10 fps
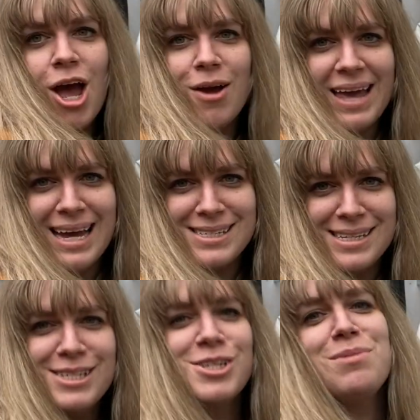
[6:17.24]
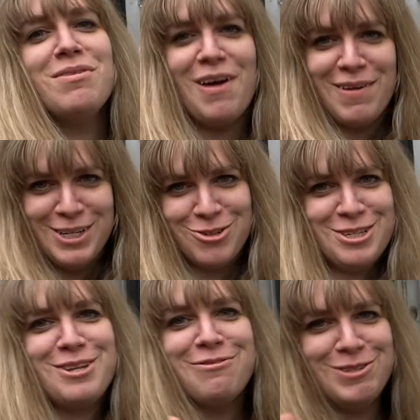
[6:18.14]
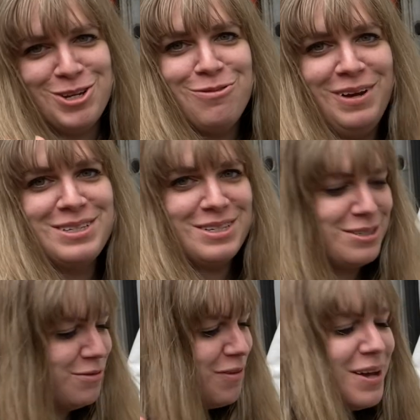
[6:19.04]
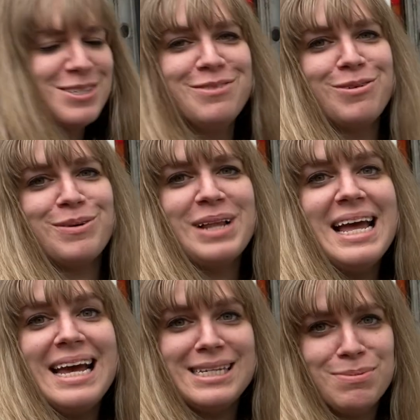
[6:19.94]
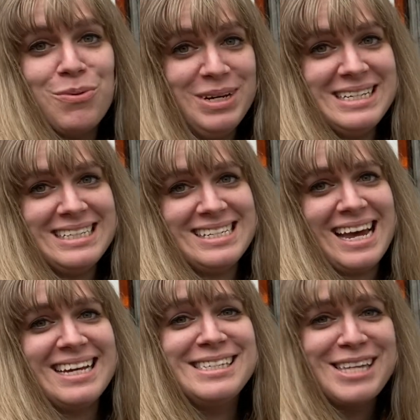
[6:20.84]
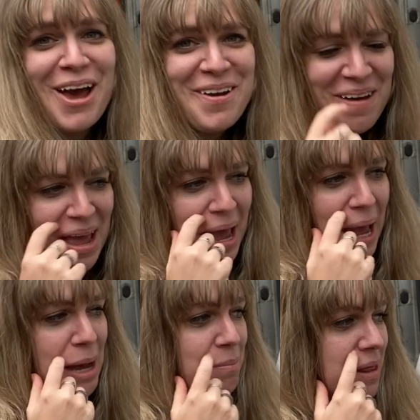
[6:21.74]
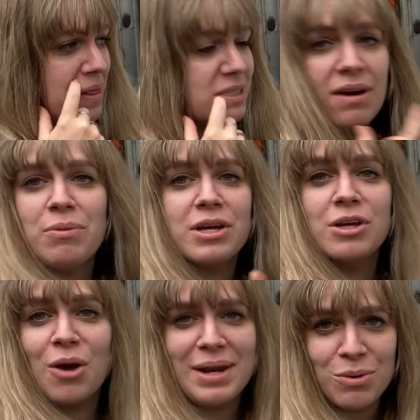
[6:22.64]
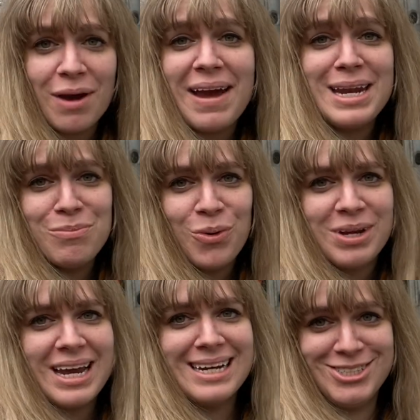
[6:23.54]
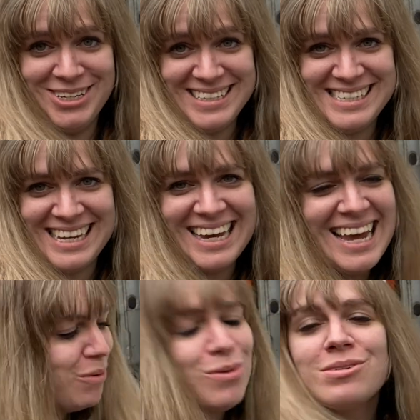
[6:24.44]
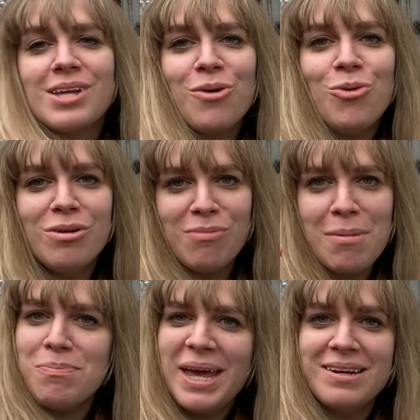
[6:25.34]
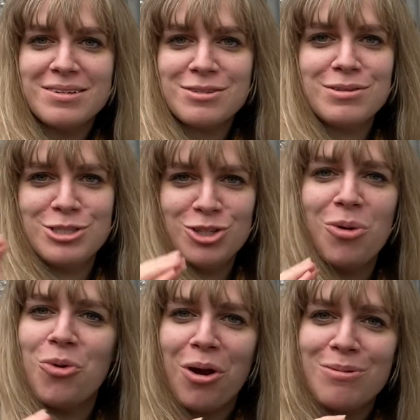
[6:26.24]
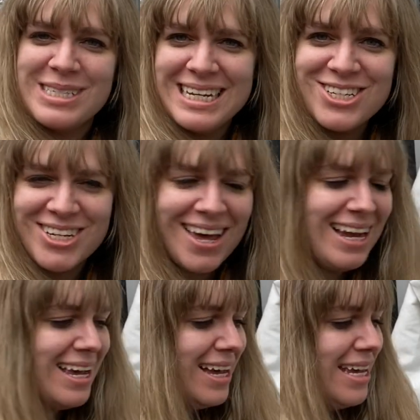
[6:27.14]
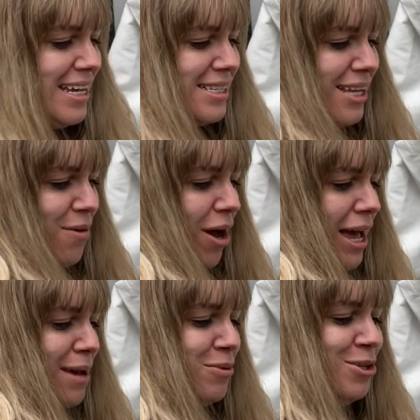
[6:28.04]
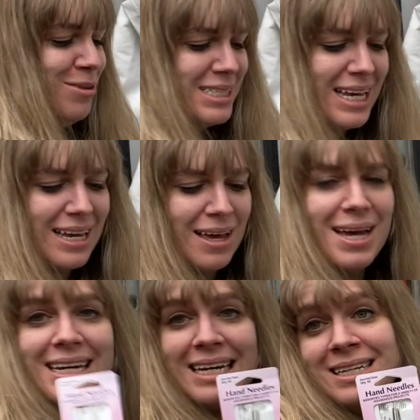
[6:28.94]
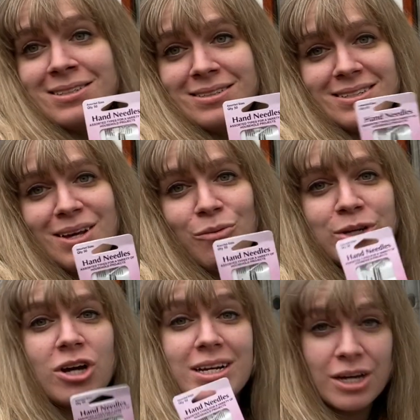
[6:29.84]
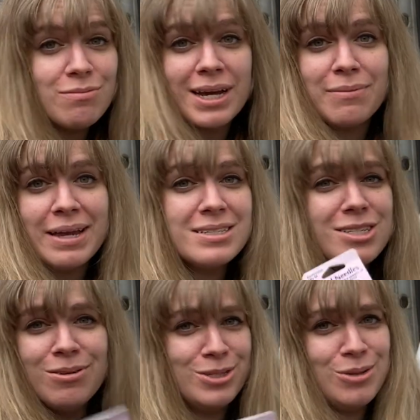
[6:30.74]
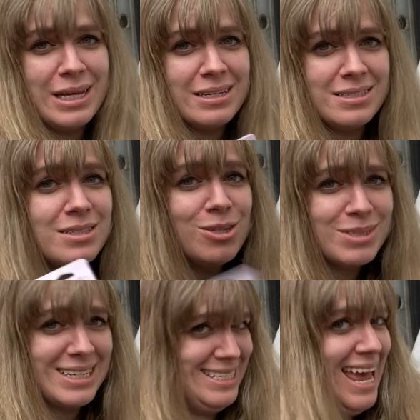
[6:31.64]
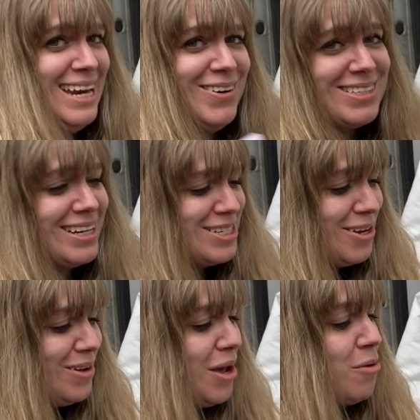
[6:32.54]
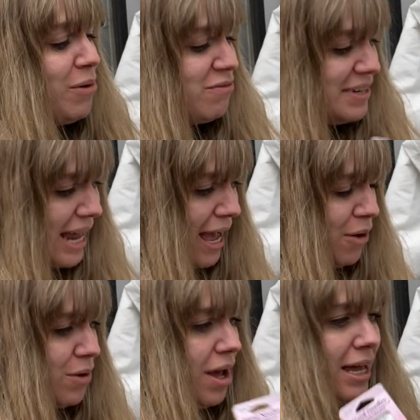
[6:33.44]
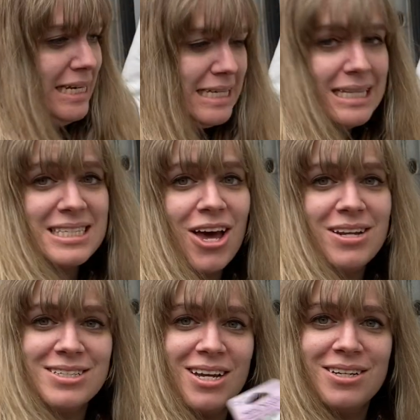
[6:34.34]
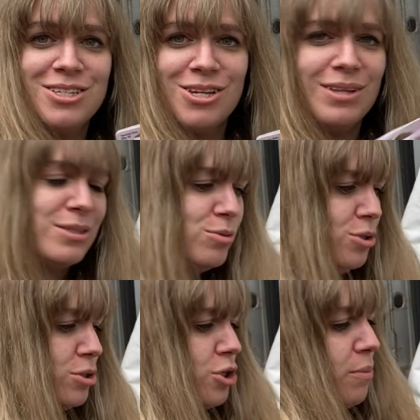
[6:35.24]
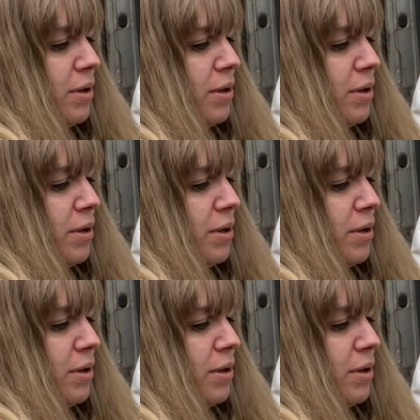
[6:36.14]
Okay, so this is going to be very interesting for two reasons. First of all, it's a bit windy today, so this fabric could go anywhere at any point, as you can see. But also, all of my pins are at the shop where I was teaching earlier, so I am using needles, which I don't recommend. Don't do this. Do as I say, not as I do. But for now, I need to get these curtains done, so these will do the job.